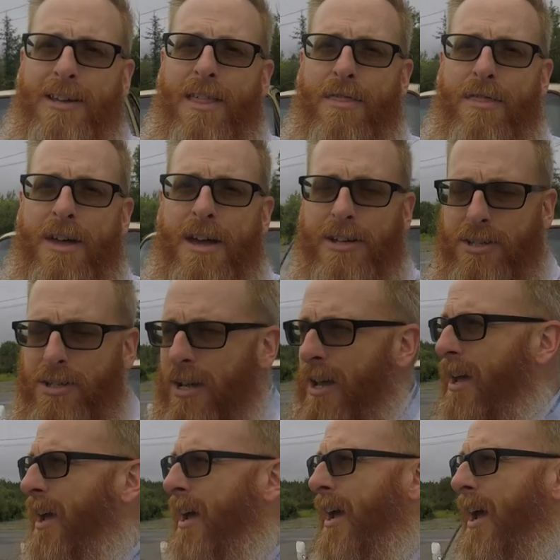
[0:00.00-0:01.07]
this.
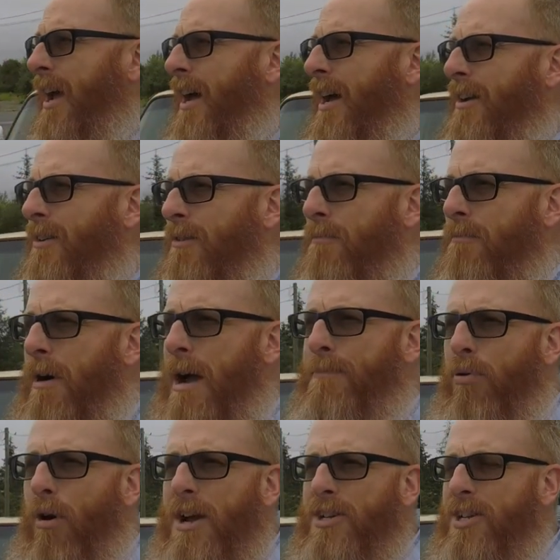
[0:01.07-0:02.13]
And by
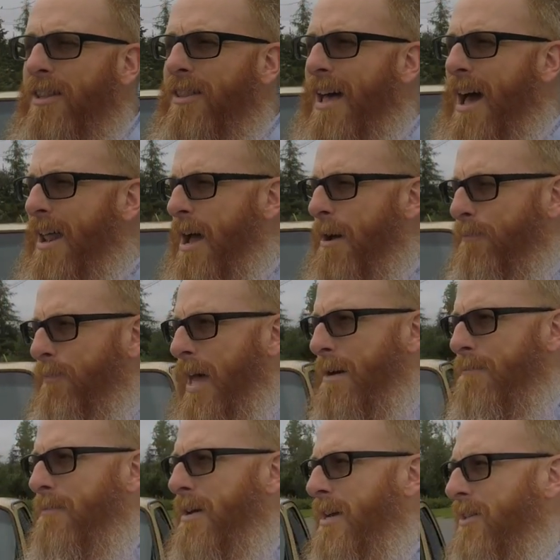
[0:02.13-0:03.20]
pricing that up,
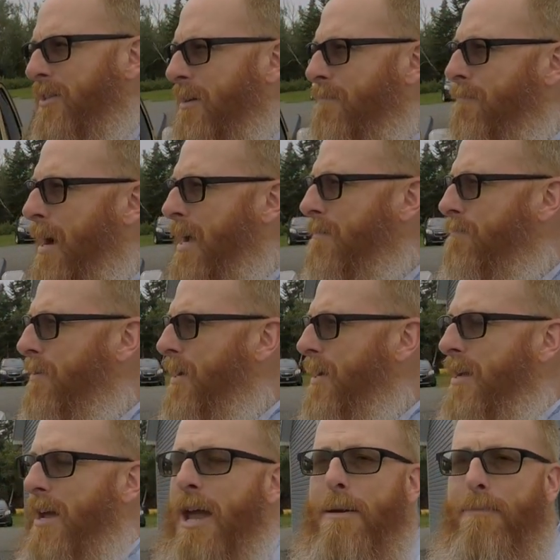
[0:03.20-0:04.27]
that means it might
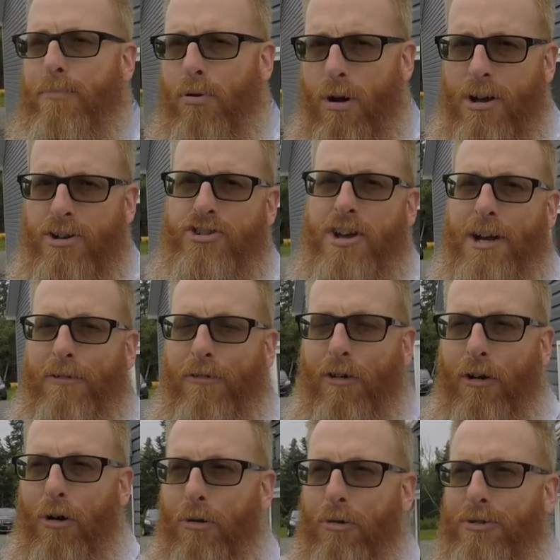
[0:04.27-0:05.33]
be a project
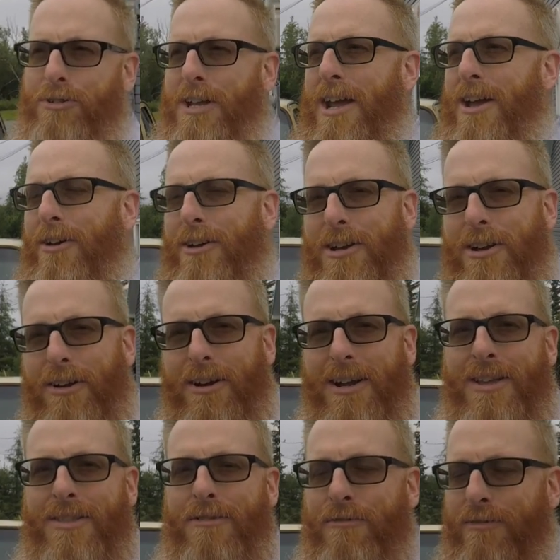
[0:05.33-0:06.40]
for old Dale here
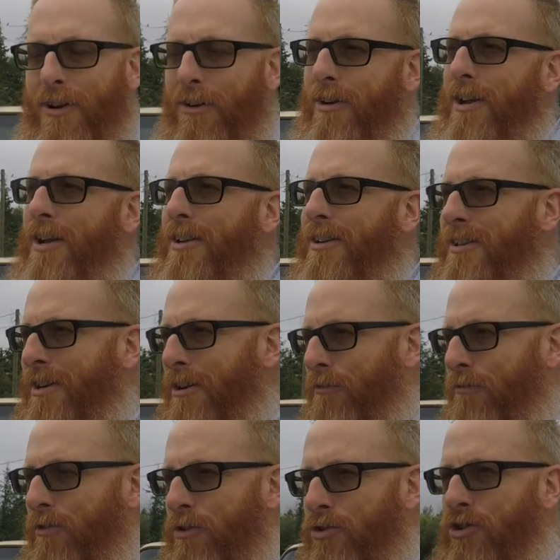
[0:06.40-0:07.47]
in the very near
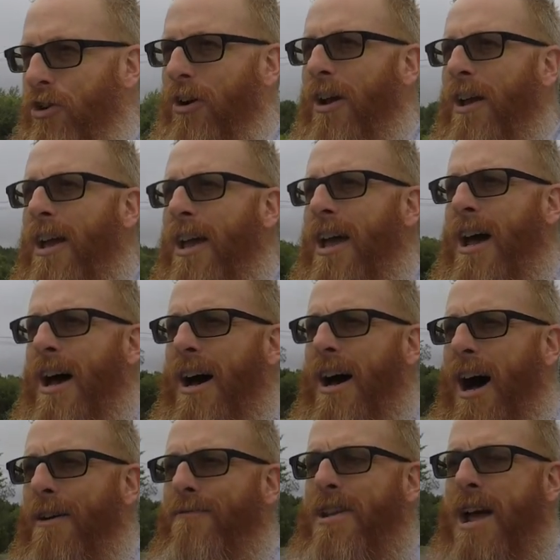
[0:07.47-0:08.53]
future.
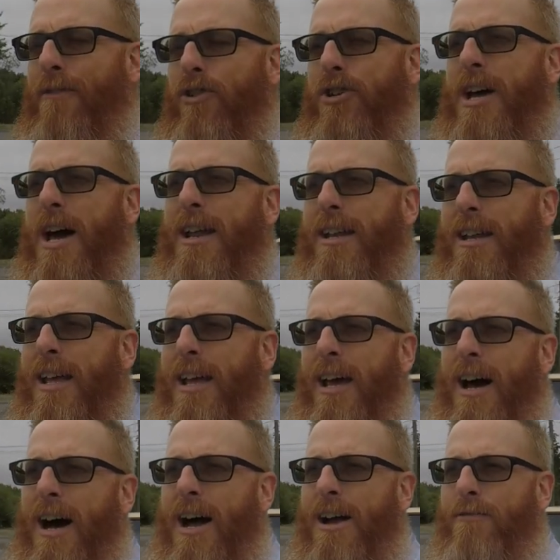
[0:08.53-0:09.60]
I've never done it.
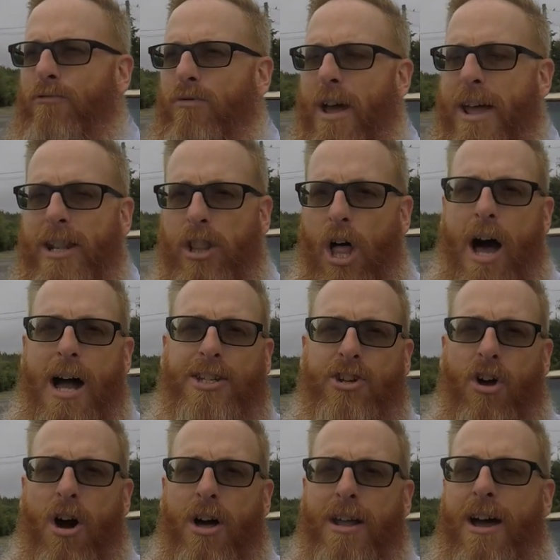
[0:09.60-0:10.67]
I've read lots
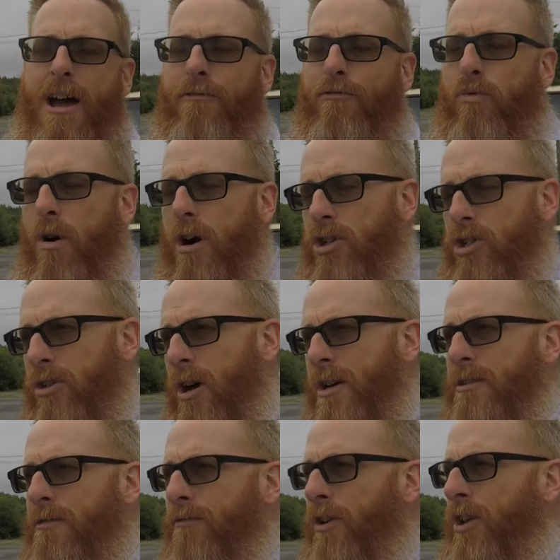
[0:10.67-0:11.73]
on it. I've watched
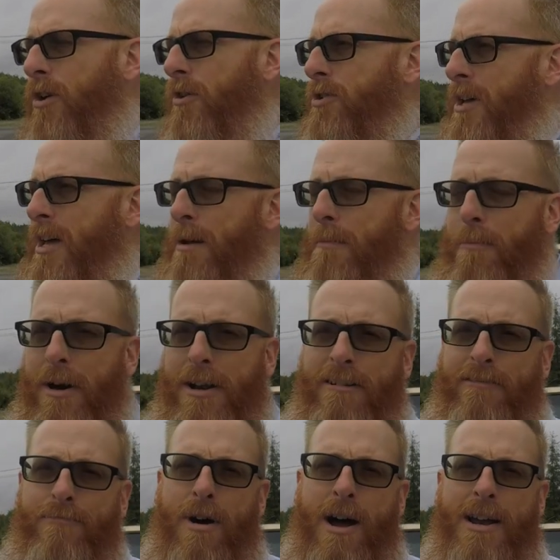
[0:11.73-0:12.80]
lots of videos, and a buddy
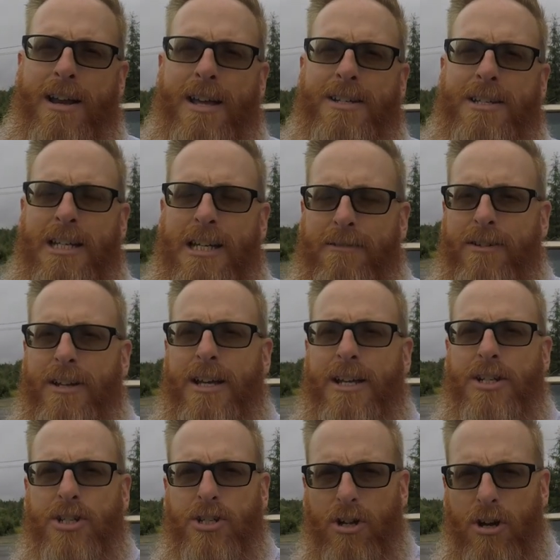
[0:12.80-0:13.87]
of mine has even
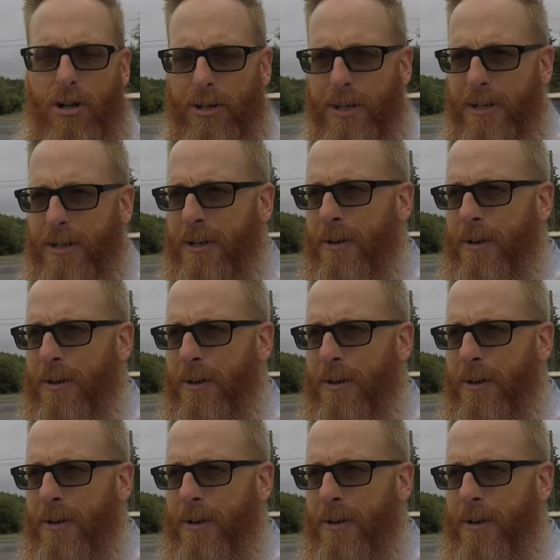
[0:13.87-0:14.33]
installed it